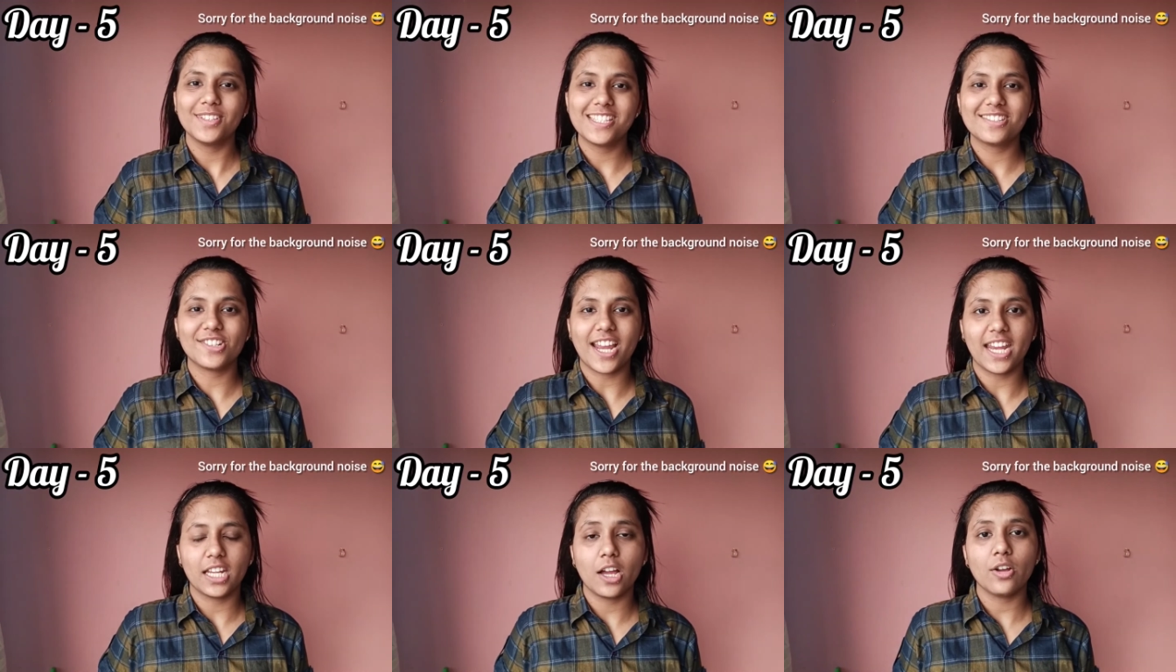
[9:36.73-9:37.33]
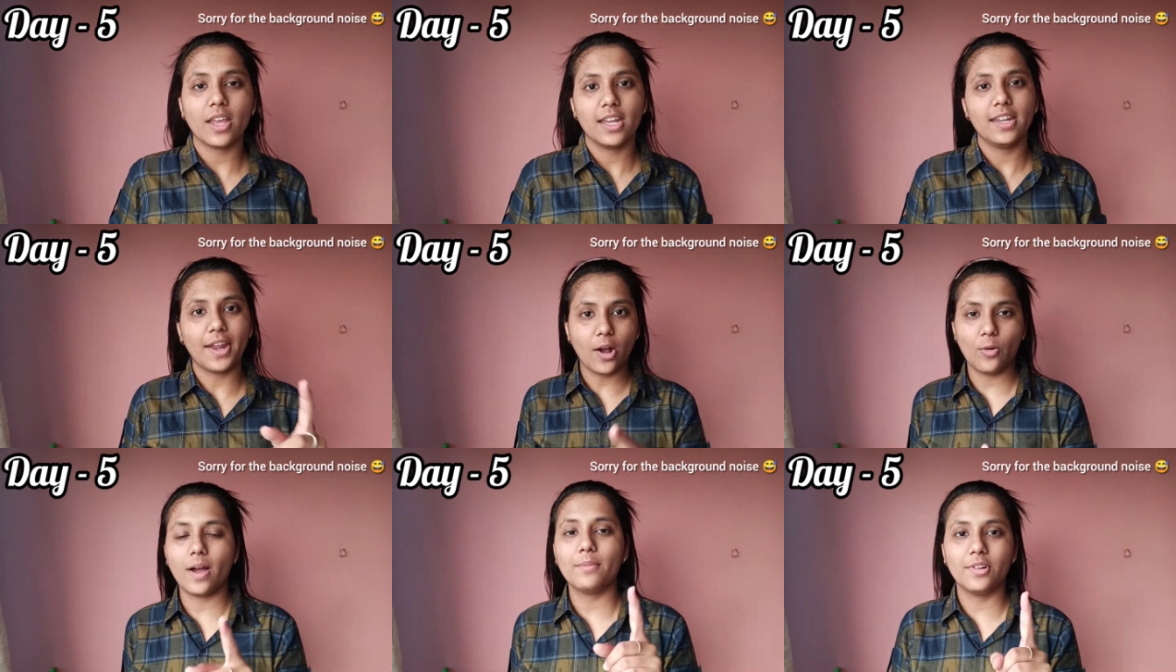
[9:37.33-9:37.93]
it's dry now, and
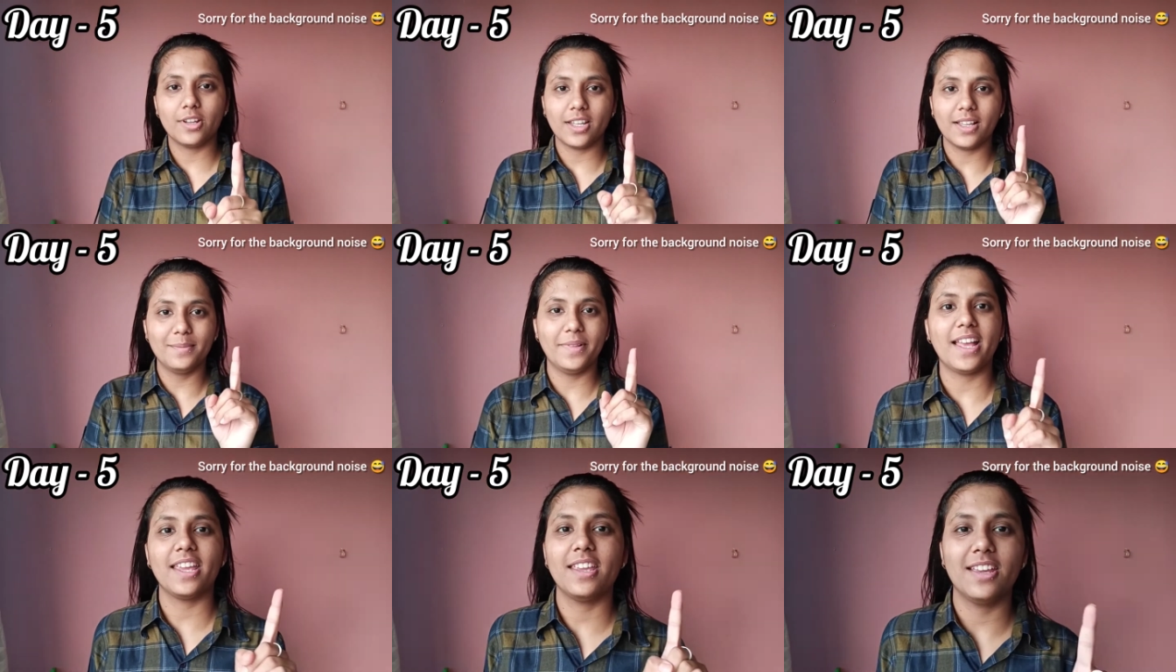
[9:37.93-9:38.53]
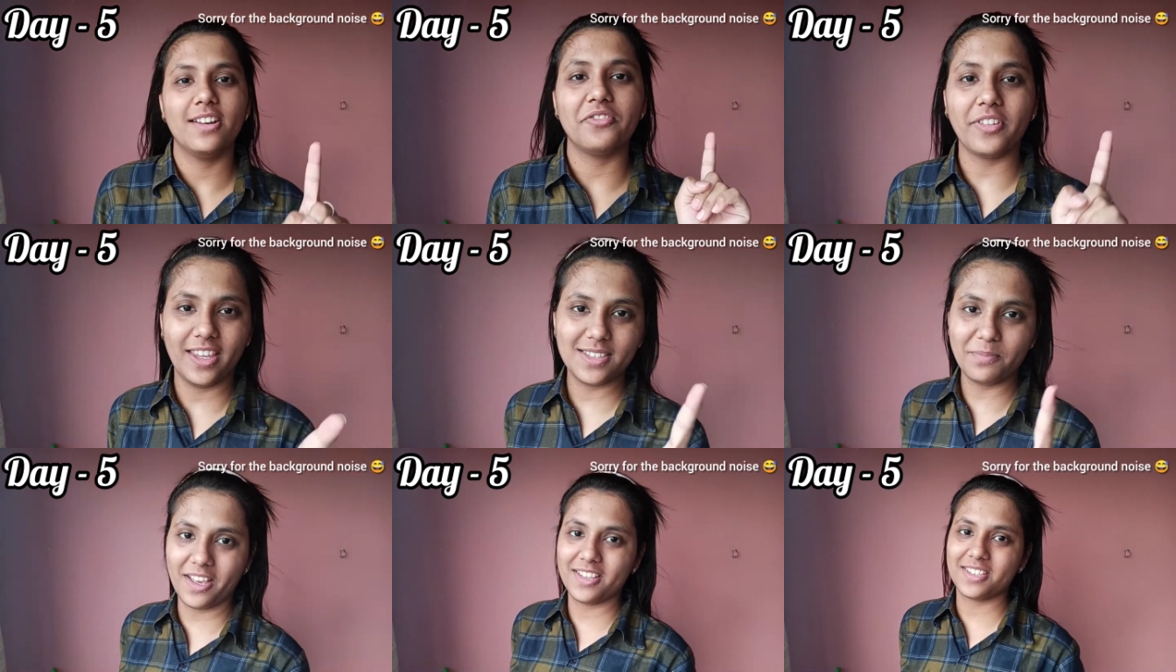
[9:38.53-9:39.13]
now I'm gonna apply a
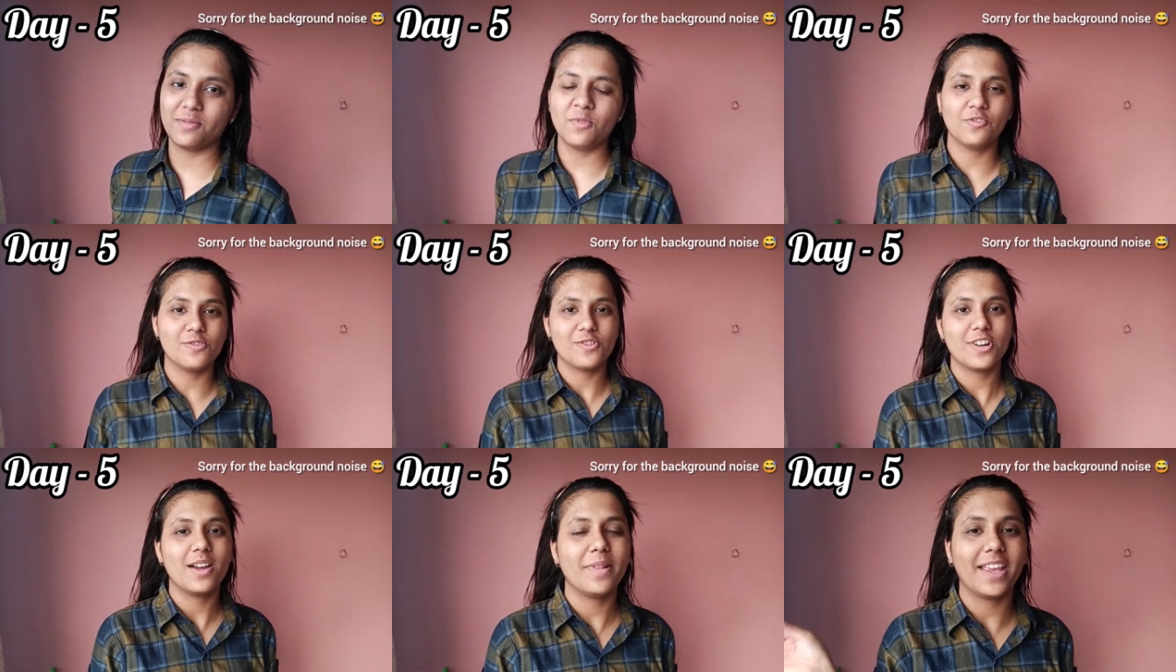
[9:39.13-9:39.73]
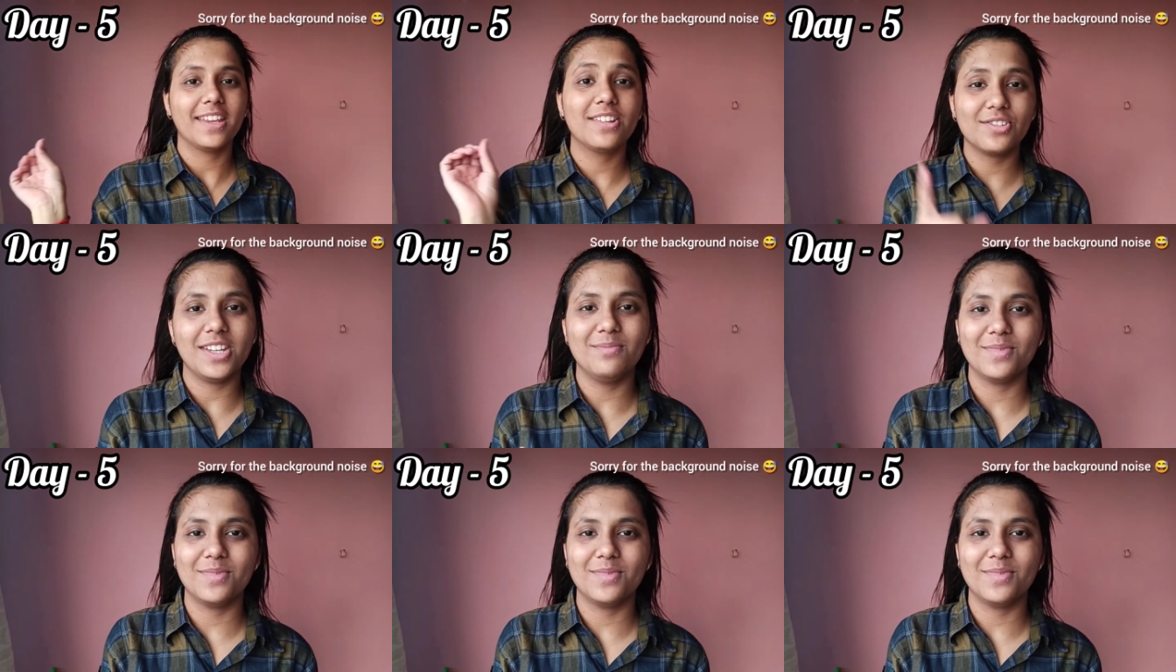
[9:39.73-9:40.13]
face mask before applying cream.